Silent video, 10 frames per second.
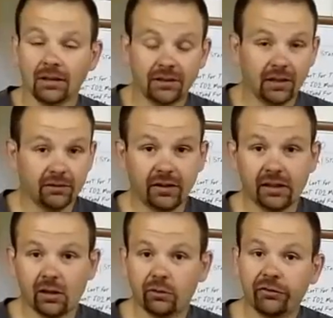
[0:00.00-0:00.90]
the other
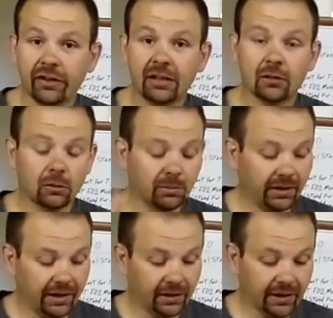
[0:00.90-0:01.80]
video filmed
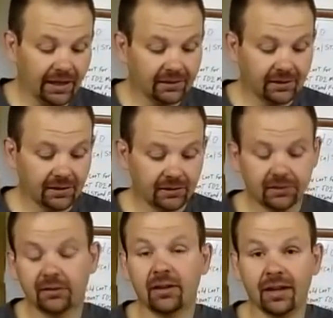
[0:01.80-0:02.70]
and got this
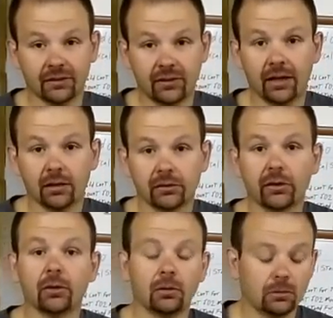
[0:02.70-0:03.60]
the next day or
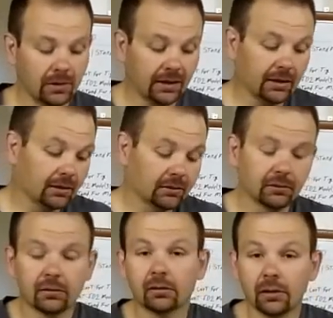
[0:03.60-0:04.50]
two,
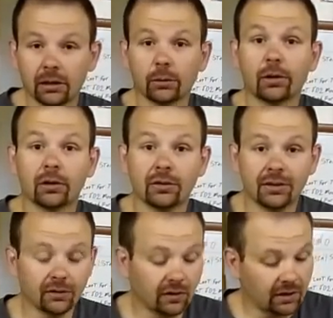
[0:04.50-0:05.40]
and here we are in this
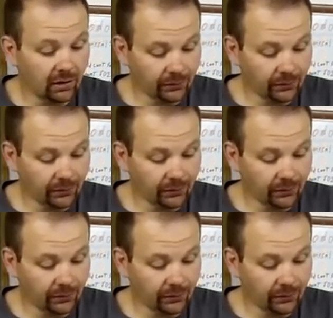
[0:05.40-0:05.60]
video.